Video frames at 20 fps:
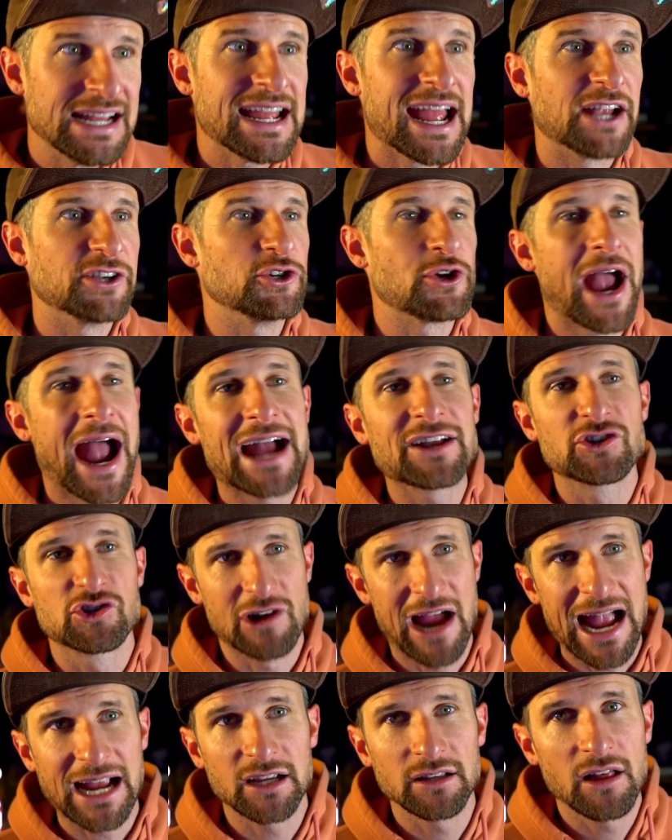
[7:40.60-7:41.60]
and you had
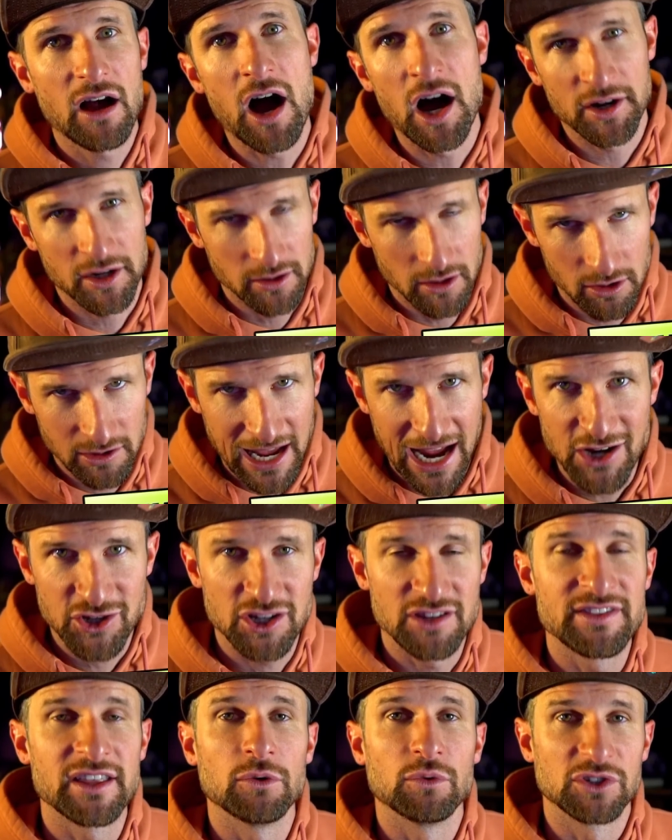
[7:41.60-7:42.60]
Dracula on a
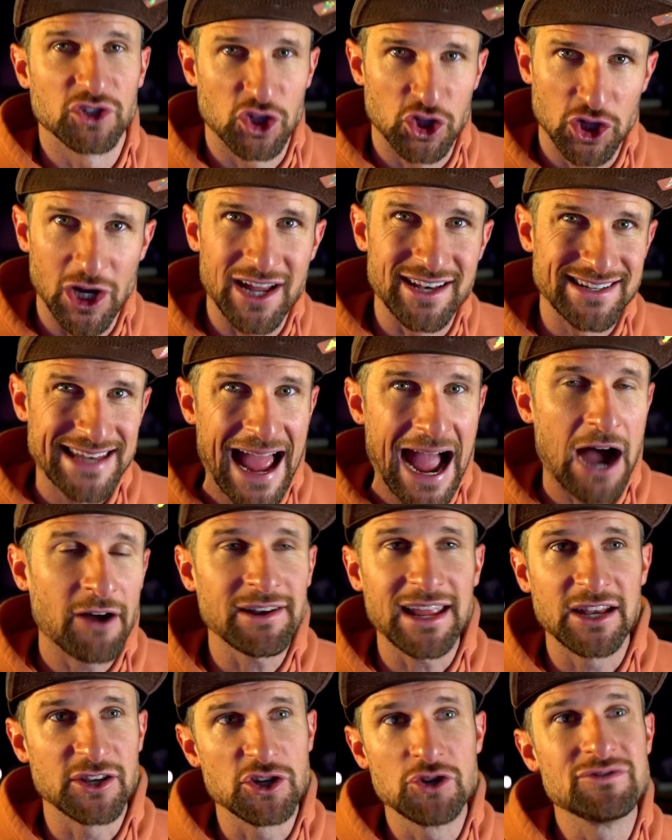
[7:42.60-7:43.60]
location that was shut
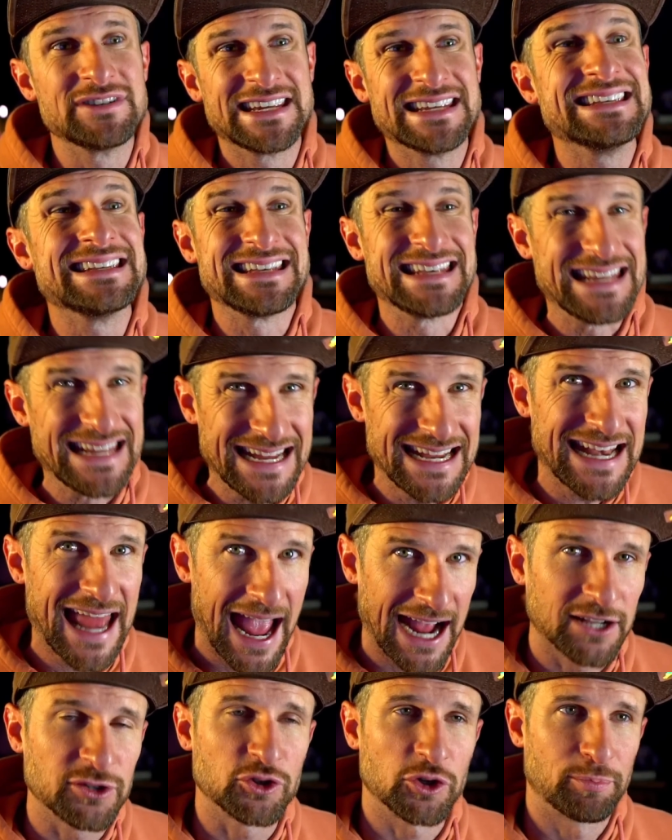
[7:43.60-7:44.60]
down and you didn't need
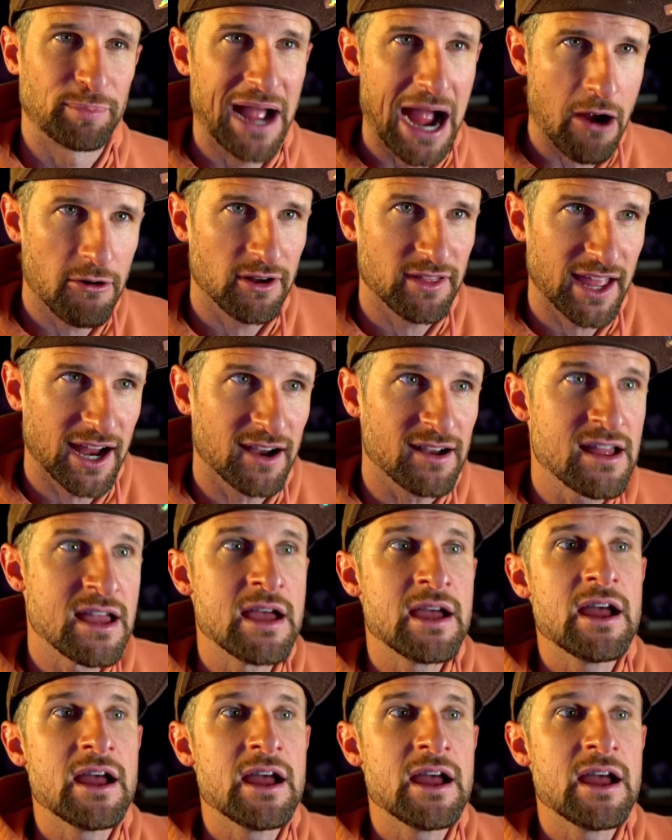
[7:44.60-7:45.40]
extra power there,